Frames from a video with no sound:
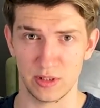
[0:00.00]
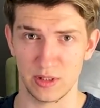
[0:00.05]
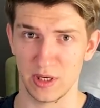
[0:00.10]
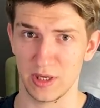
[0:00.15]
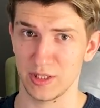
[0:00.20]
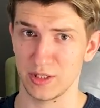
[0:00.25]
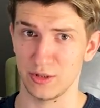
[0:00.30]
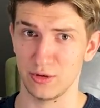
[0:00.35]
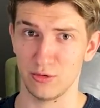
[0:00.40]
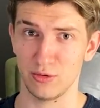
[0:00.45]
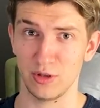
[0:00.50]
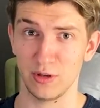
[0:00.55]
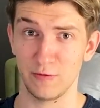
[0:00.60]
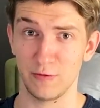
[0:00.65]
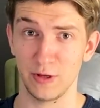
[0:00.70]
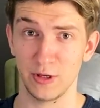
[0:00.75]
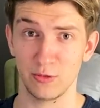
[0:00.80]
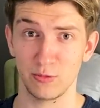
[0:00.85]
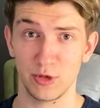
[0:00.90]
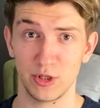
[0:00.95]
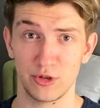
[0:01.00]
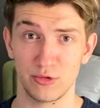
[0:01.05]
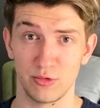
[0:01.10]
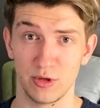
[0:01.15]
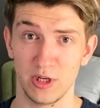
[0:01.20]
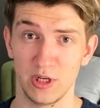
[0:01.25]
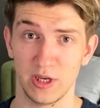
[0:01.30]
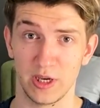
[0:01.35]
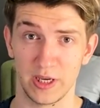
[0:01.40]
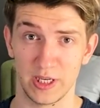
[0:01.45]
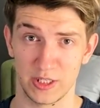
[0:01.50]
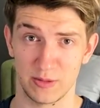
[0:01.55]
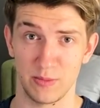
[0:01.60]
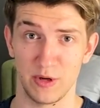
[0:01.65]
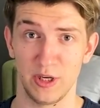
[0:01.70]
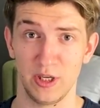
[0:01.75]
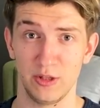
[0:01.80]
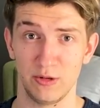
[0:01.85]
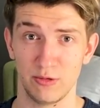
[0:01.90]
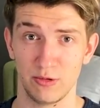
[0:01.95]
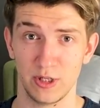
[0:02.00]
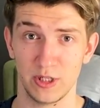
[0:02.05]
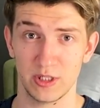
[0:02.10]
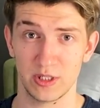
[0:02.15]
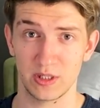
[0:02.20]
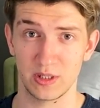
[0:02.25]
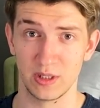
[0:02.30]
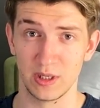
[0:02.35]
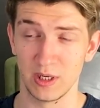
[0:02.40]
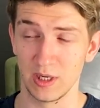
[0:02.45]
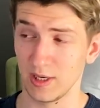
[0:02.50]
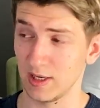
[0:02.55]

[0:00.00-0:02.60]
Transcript: That's the only thing which really has my interest.